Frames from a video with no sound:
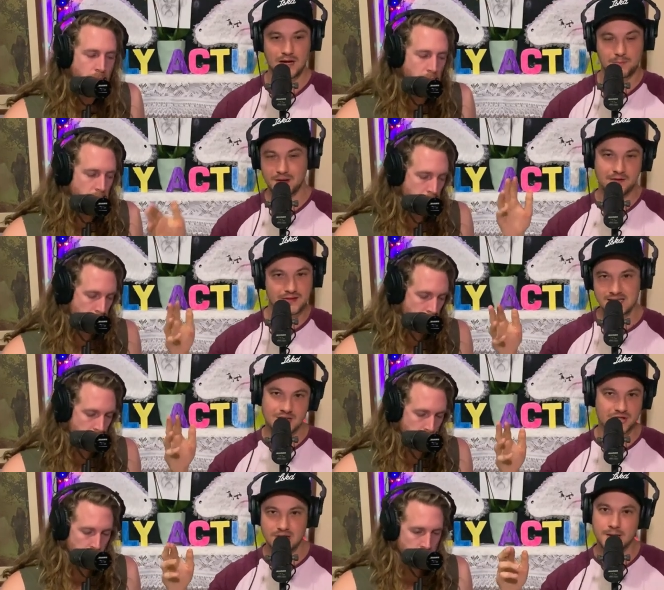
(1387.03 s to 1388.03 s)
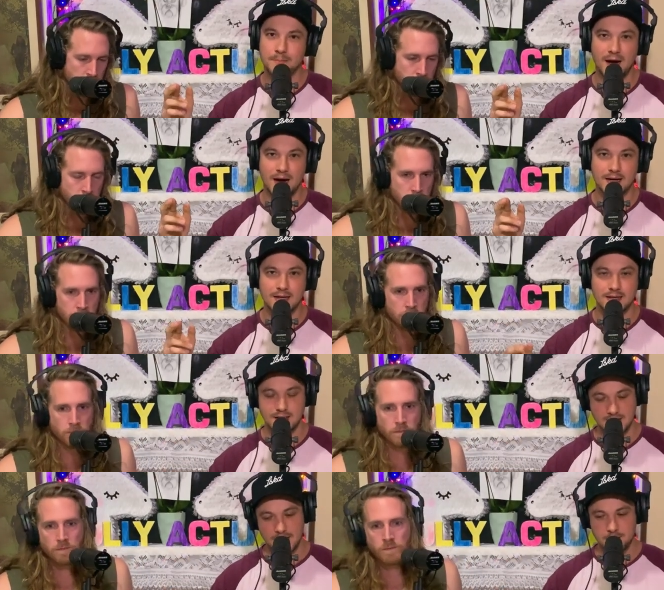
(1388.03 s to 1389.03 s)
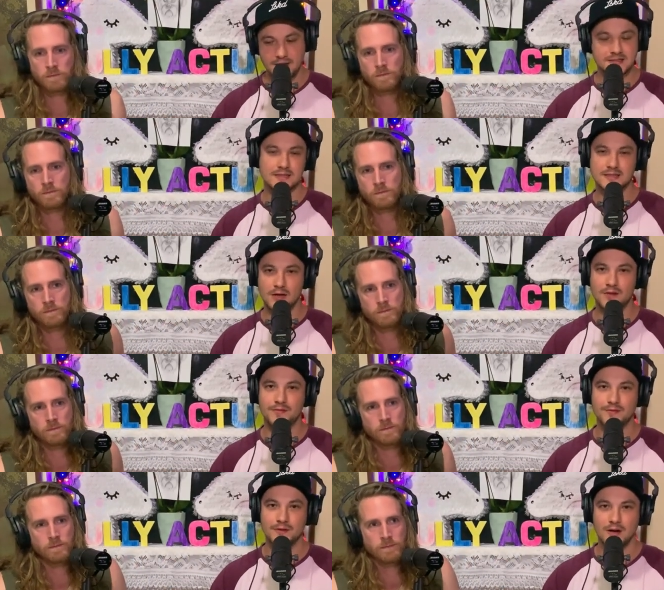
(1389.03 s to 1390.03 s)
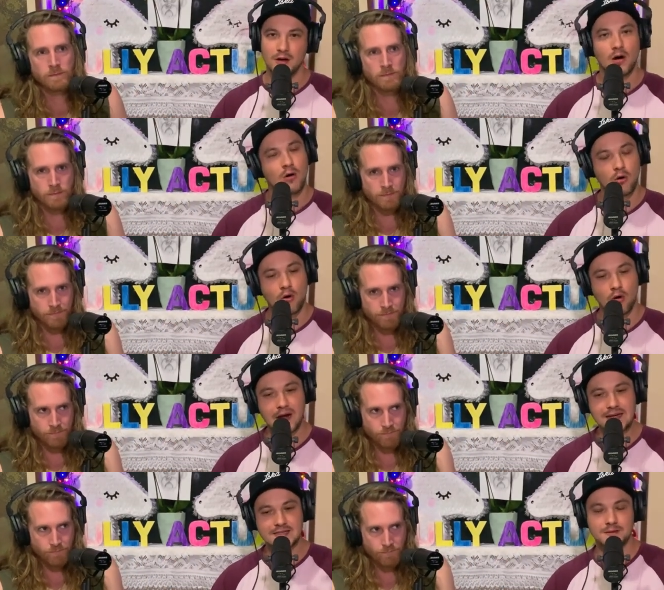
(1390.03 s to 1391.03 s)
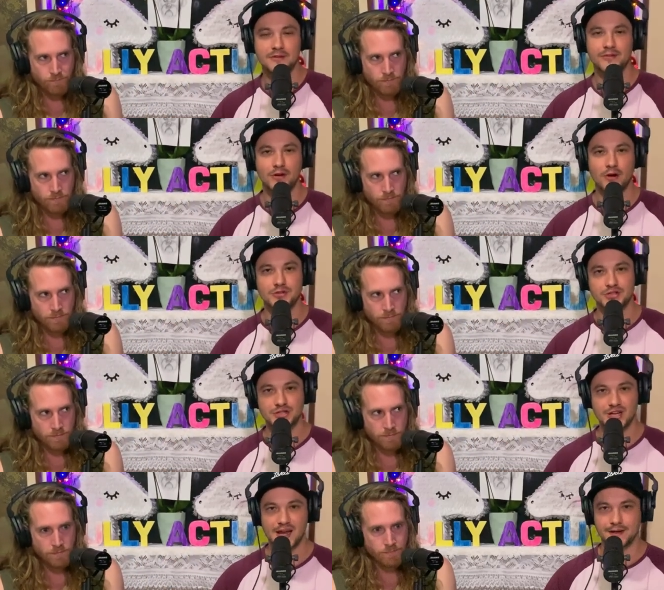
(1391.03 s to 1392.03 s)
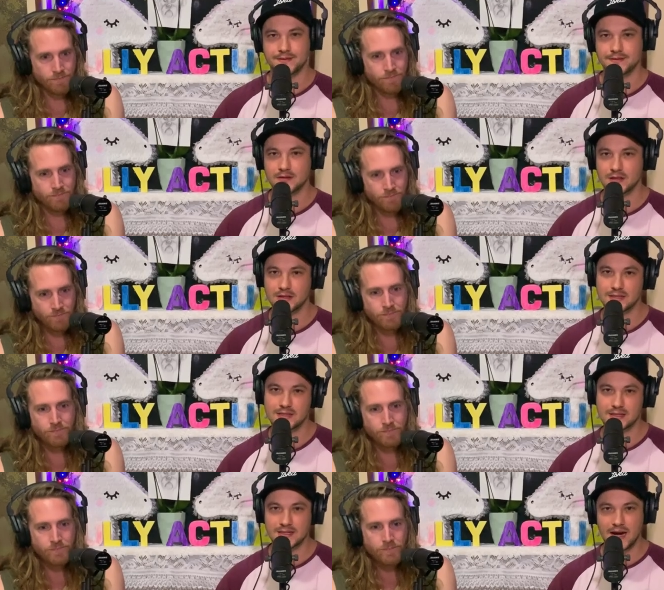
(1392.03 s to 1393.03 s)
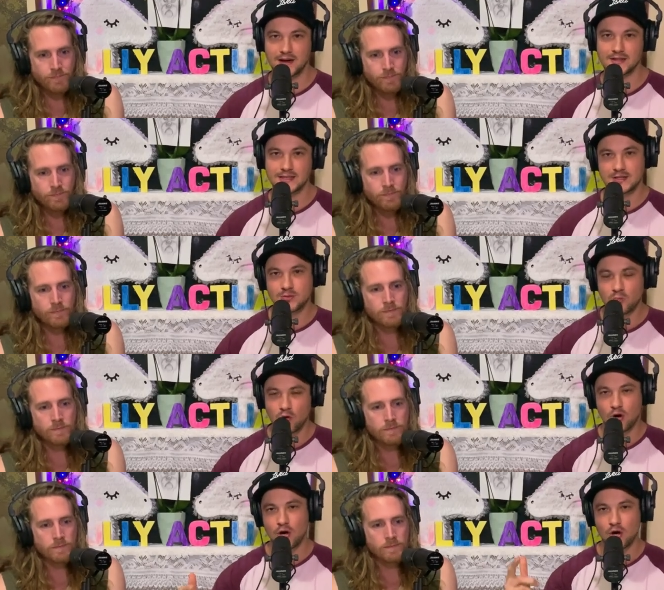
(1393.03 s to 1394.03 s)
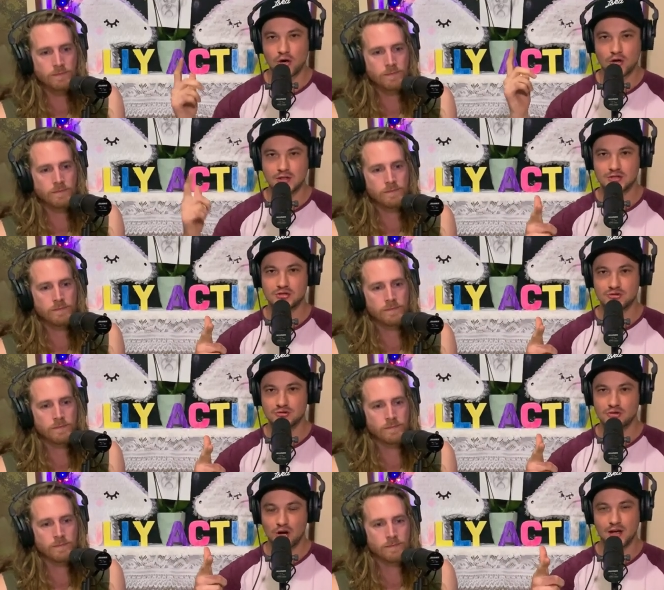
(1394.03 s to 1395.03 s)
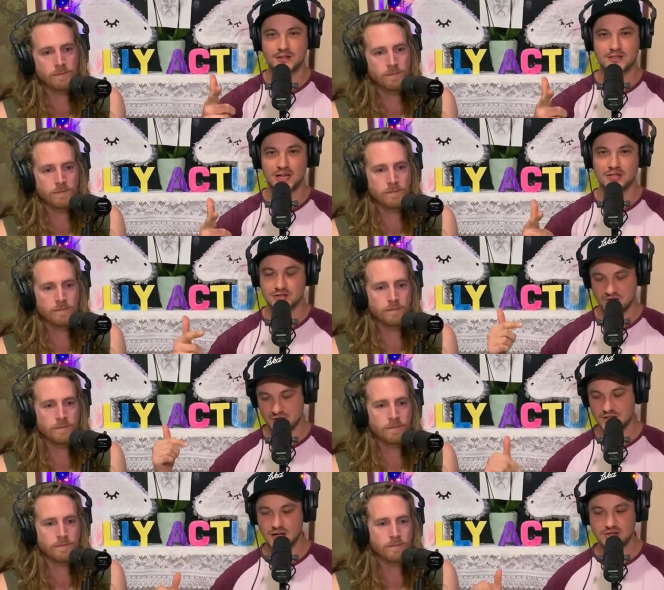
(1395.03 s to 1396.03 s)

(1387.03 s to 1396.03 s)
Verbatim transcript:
Speaker 1: a bit of attention at a party, piss yourself or eat some of your own shit, because it's guaranteed to work. It's tried and tested, done